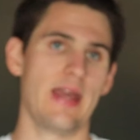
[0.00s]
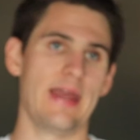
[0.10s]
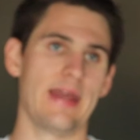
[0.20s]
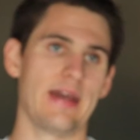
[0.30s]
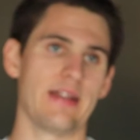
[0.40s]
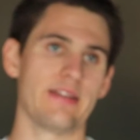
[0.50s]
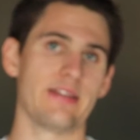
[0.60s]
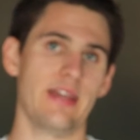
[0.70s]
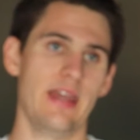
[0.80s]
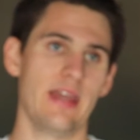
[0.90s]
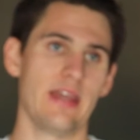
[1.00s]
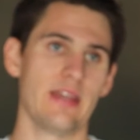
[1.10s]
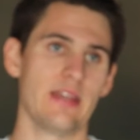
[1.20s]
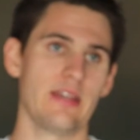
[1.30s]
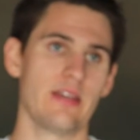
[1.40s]
and
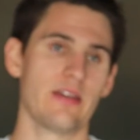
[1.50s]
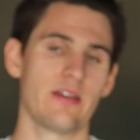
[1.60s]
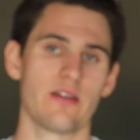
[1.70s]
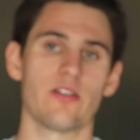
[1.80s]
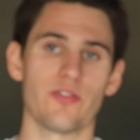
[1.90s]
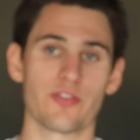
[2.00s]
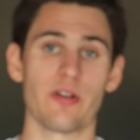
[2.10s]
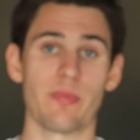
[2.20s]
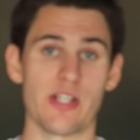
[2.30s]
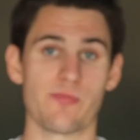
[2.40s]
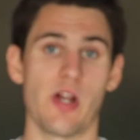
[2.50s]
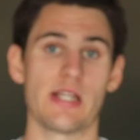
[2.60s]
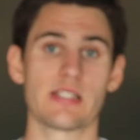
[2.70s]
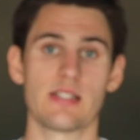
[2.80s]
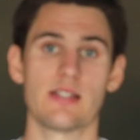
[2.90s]
a close grip bench
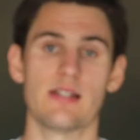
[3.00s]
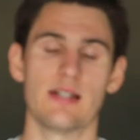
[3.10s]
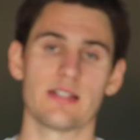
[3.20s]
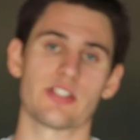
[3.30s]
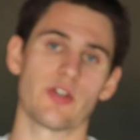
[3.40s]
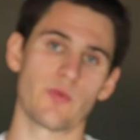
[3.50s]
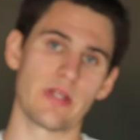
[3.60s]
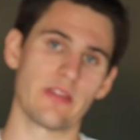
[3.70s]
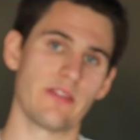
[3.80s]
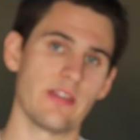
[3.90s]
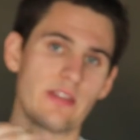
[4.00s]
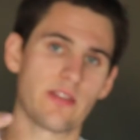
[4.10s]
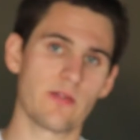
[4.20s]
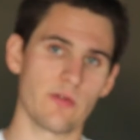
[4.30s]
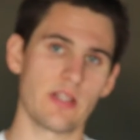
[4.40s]
press. So with the
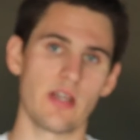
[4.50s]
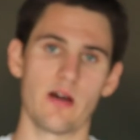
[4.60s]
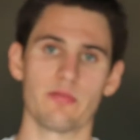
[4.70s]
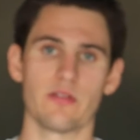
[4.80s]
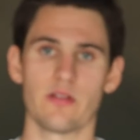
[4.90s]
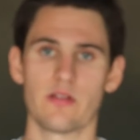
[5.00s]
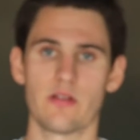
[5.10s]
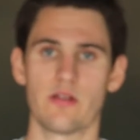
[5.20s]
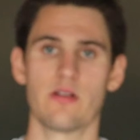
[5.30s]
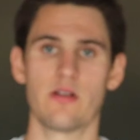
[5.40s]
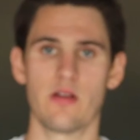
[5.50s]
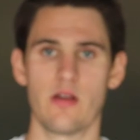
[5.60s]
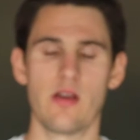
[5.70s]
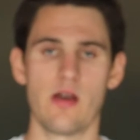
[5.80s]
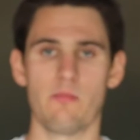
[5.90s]
3 upper
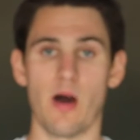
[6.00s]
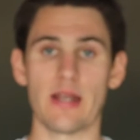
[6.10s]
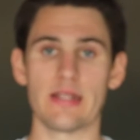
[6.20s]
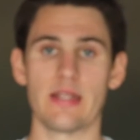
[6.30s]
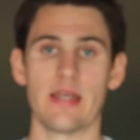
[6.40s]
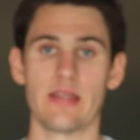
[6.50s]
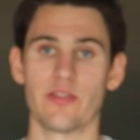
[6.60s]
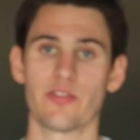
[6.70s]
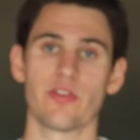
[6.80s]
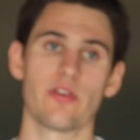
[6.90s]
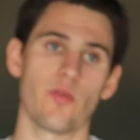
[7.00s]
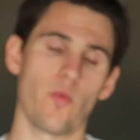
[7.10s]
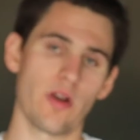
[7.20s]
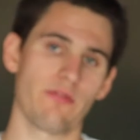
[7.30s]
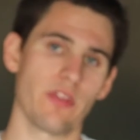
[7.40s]
body days,
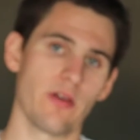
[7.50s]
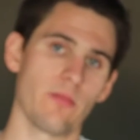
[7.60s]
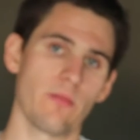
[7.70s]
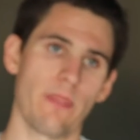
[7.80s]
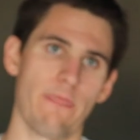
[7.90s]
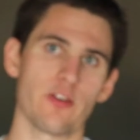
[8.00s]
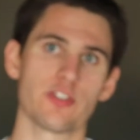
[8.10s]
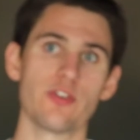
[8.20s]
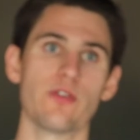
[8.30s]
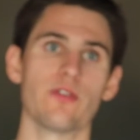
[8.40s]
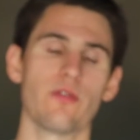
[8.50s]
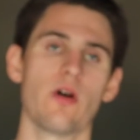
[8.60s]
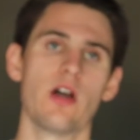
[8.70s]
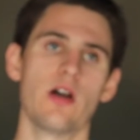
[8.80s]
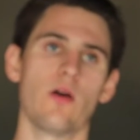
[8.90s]
one of them,
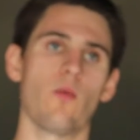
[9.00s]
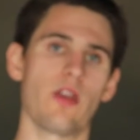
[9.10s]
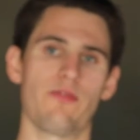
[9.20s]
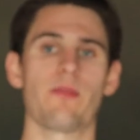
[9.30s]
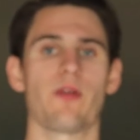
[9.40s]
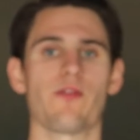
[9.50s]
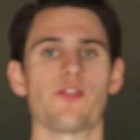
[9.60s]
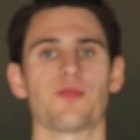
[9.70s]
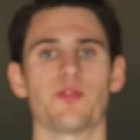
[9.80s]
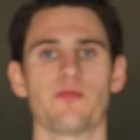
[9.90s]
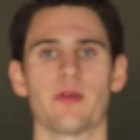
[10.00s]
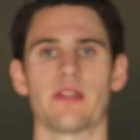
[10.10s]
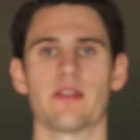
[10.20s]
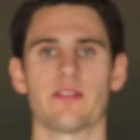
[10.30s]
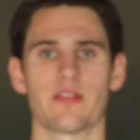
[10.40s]
the first
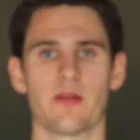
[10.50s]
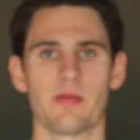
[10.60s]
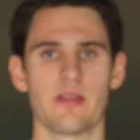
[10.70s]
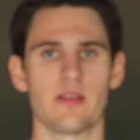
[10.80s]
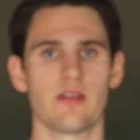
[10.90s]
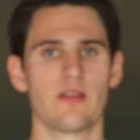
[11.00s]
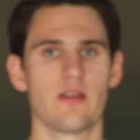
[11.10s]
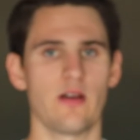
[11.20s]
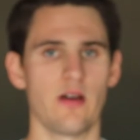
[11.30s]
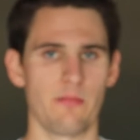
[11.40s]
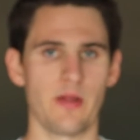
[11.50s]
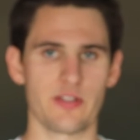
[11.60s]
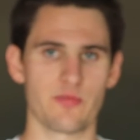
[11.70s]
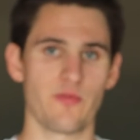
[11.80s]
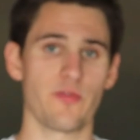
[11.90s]
movement is going to be a
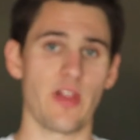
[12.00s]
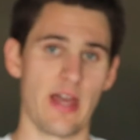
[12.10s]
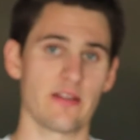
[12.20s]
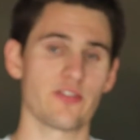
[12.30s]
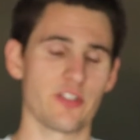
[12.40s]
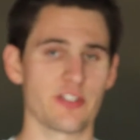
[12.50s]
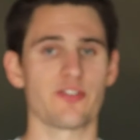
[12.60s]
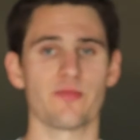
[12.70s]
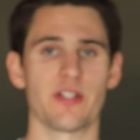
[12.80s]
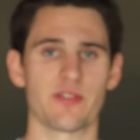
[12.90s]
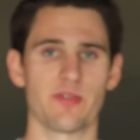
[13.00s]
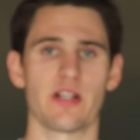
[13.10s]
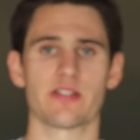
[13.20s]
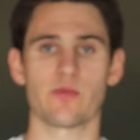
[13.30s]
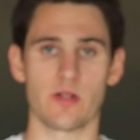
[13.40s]
bench flat traditional bench
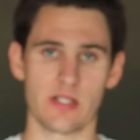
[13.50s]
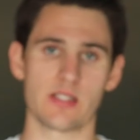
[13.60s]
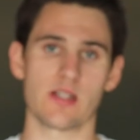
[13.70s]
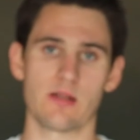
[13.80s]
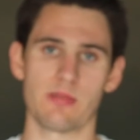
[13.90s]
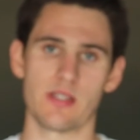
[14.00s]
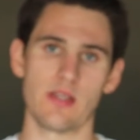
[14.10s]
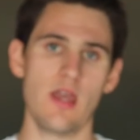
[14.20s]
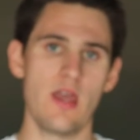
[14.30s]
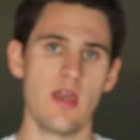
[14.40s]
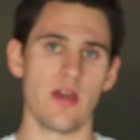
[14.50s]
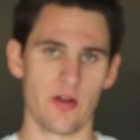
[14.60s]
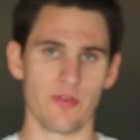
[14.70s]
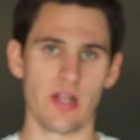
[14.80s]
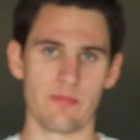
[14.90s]
press, one is going to be an
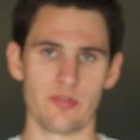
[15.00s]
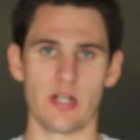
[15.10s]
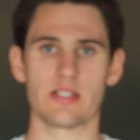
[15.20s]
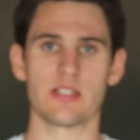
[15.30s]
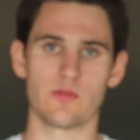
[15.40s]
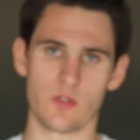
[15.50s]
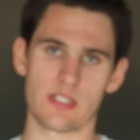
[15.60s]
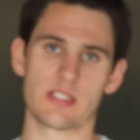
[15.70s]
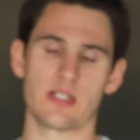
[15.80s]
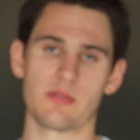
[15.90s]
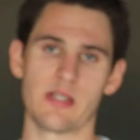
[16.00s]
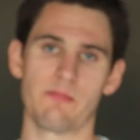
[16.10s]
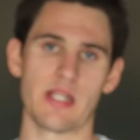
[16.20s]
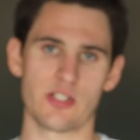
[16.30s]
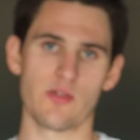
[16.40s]
overhead press, and one is going to be a
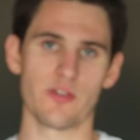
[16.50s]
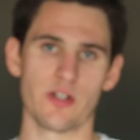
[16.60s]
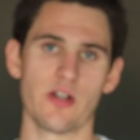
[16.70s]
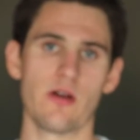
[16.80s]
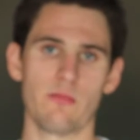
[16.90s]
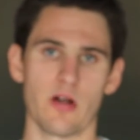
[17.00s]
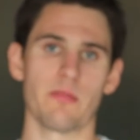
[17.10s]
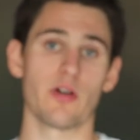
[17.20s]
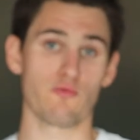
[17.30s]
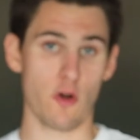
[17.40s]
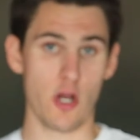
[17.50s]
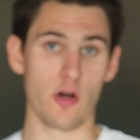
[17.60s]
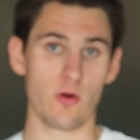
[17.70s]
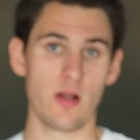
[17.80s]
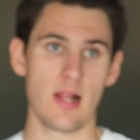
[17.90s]
bent over barbell
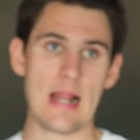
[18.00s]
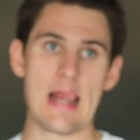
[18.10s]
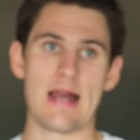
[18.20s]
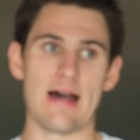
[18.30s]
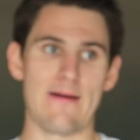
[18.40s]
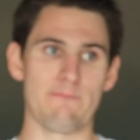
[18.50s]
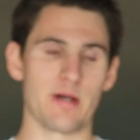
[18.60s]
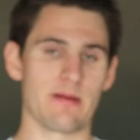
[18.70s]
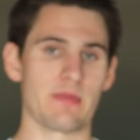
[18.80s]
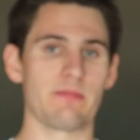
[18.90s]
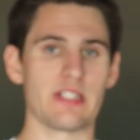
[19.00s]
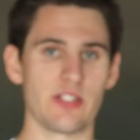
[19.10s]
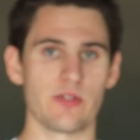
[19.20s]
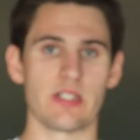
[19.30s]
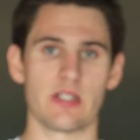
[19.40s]
row. But I'm going to be
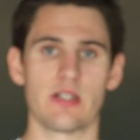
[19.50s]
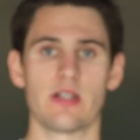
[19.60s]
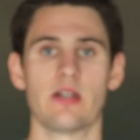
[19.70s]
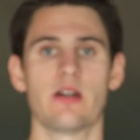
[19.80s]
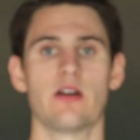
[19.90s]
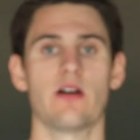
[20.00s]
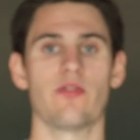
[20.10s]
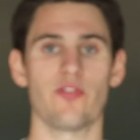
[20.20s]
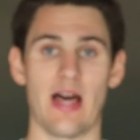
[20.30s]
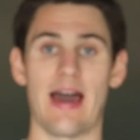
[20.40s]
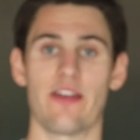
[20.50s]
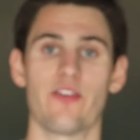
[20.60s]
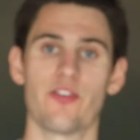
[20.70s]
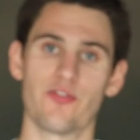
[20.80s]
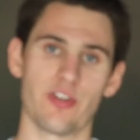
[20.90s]
doing a
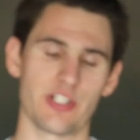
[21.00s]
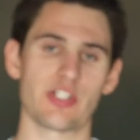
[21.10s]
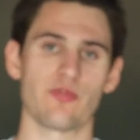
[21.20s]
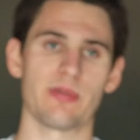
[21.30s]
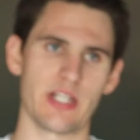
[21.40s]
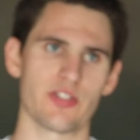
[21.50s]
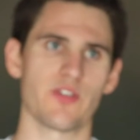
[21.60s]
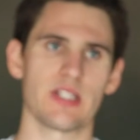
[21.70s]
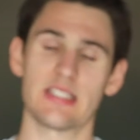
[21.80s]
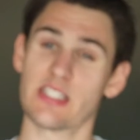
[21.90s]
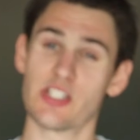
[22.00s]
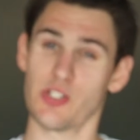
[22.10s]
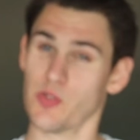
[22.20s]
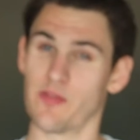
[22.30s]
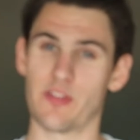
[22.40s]
flat traditional bench for at least
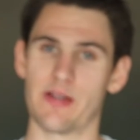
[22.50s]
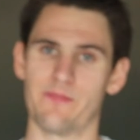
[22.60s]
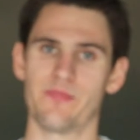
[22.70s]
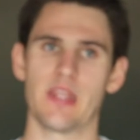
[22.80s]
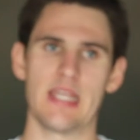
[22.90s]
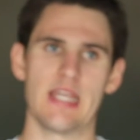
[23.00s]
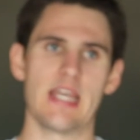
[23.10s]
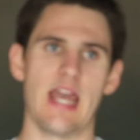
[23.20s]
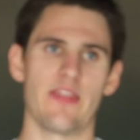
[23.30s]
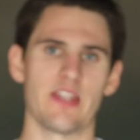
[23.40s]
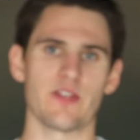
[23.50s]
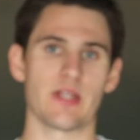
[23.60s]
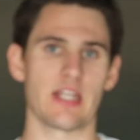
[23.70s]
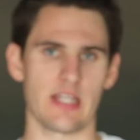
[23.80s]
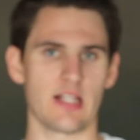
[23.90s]
2 of them, and then
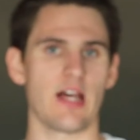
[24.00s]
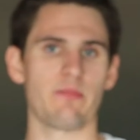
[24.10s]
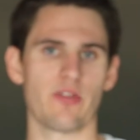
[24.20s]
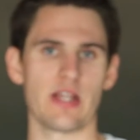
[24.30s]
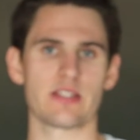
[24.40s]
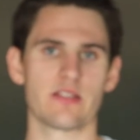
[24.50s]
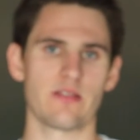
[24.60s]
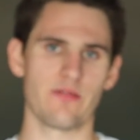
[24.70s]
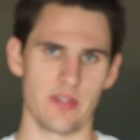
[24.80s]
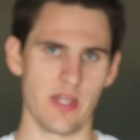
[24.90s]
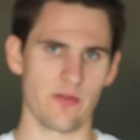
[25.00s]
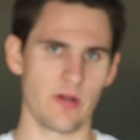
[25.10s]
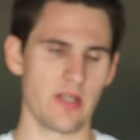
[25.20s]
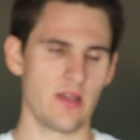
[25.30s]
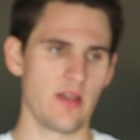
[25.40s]
doing an incline press for the other
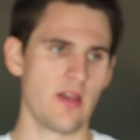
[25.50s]
one,